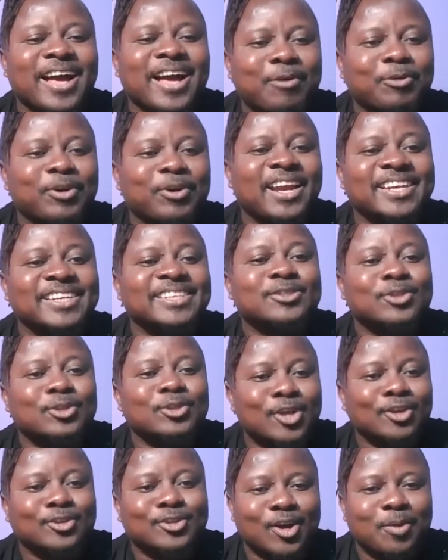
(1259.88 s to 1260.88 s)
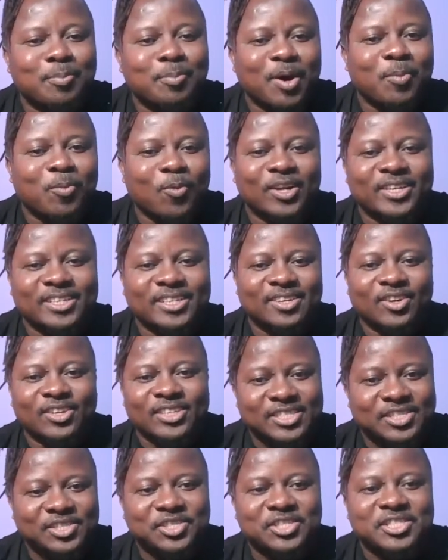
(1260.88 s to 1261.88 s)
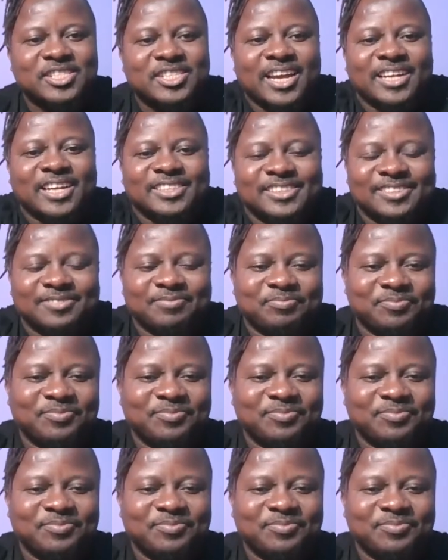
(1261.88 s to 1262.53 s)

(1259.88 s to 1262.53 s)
I would really need to talk to your mom one day on this chit chat.